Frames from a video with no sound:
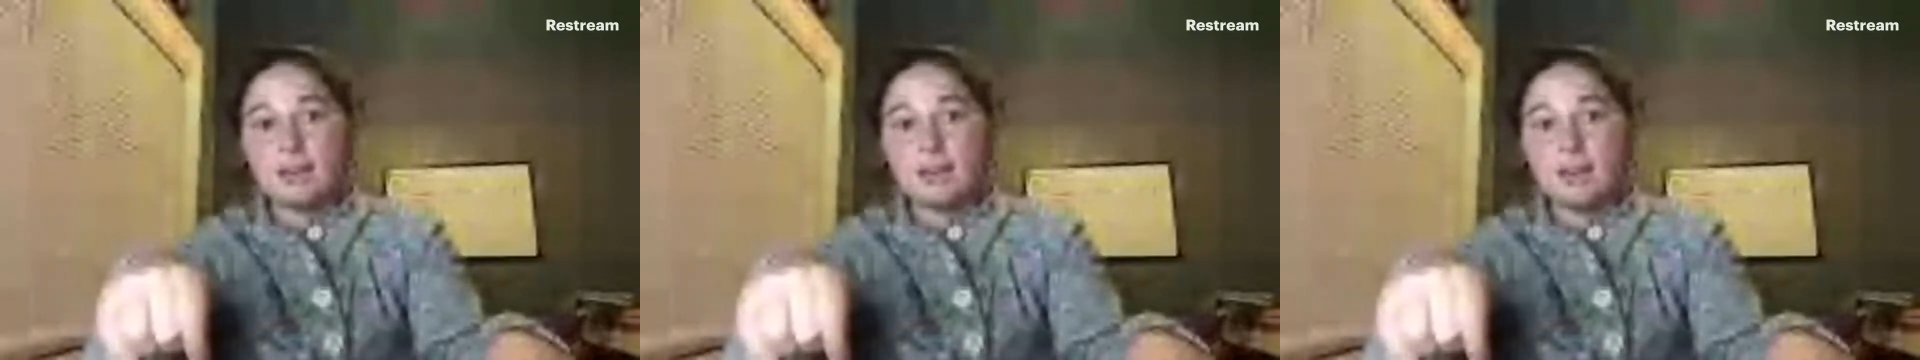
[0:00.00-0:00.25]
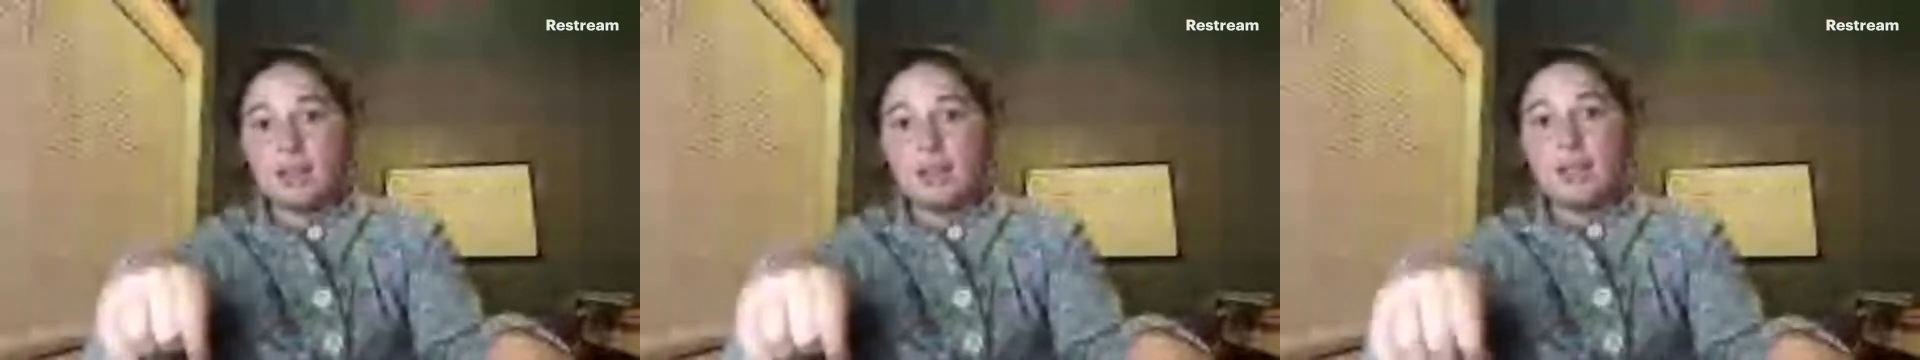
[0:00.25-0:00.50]

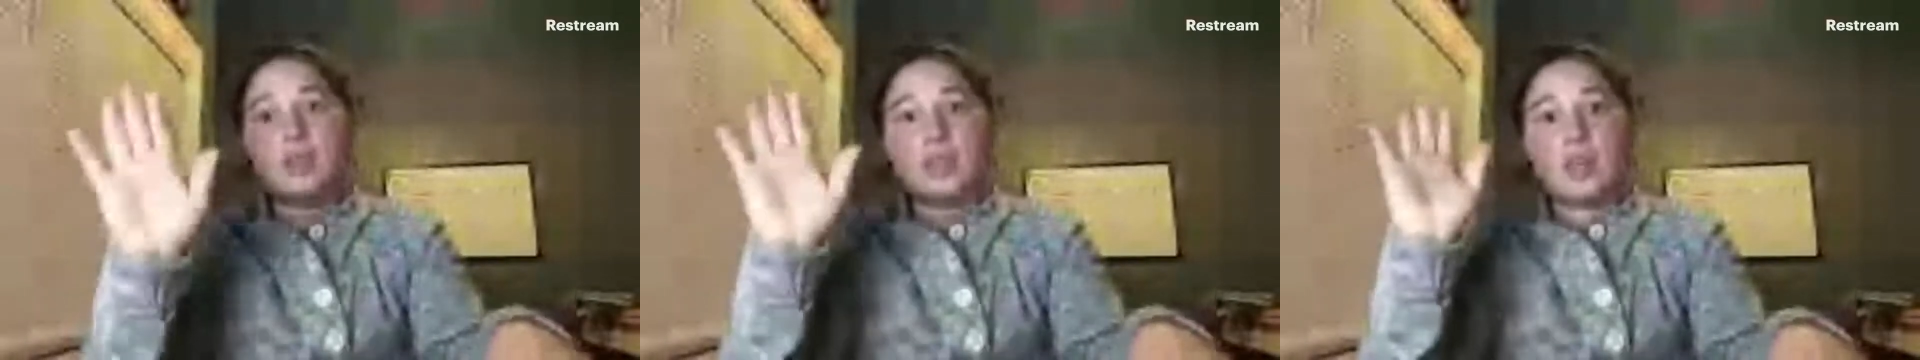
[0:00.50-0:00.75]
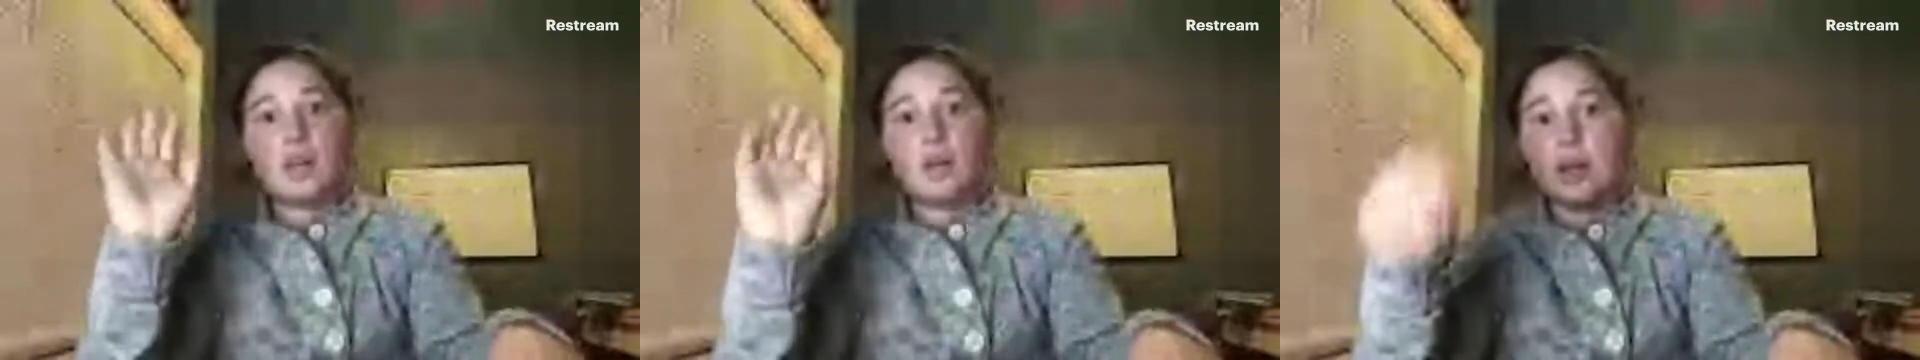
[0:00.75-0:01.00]
and you said,
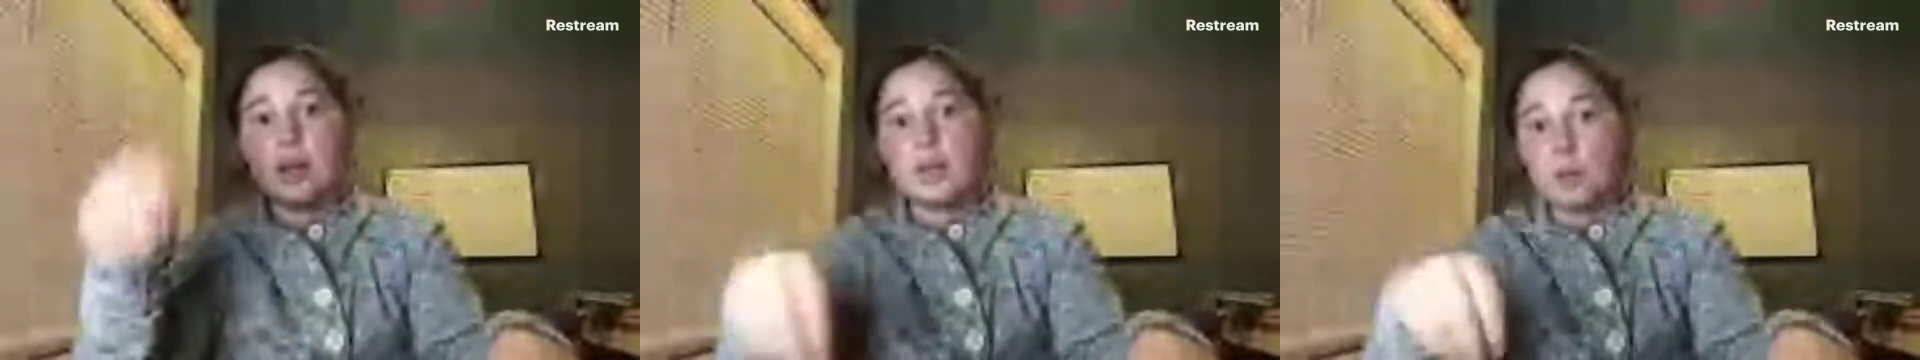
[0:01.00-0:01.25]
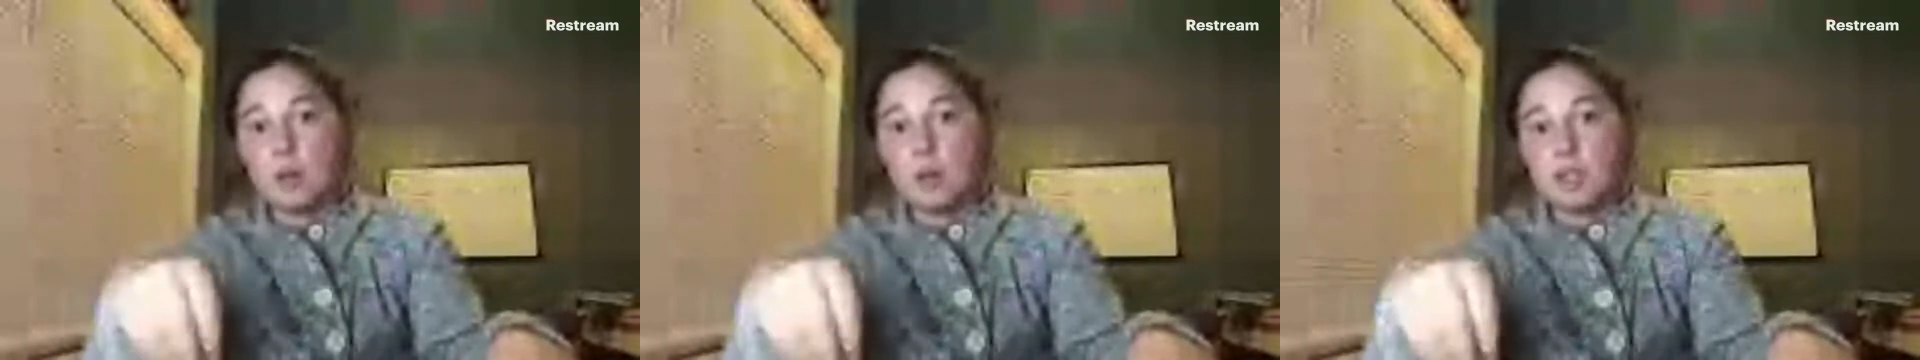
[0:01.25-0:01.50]
okay, no more
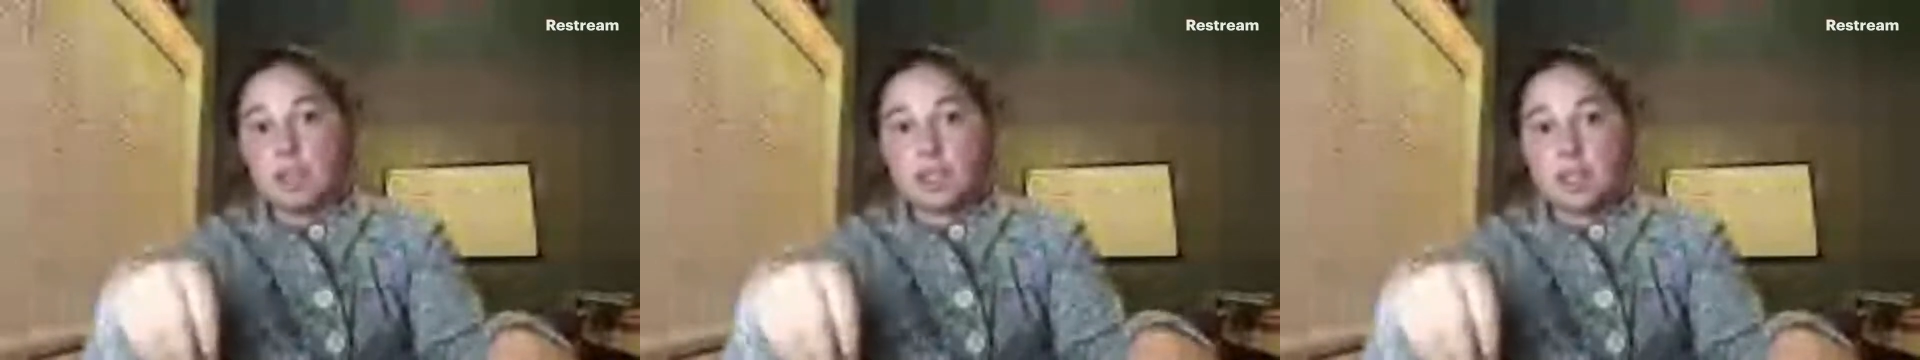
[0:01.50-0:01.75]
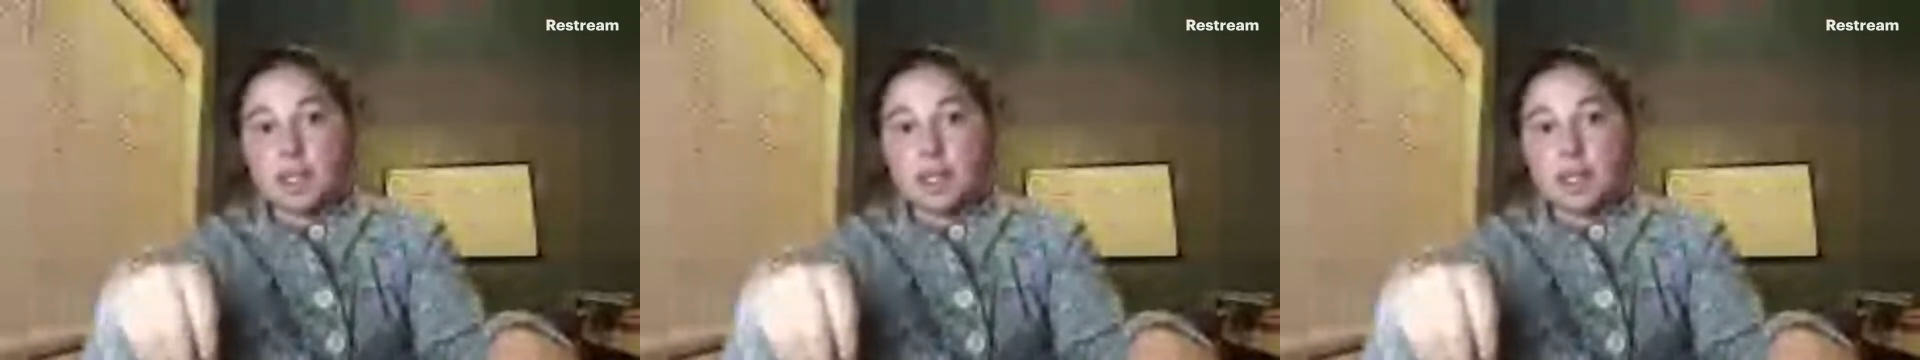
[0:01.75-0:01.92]
agility,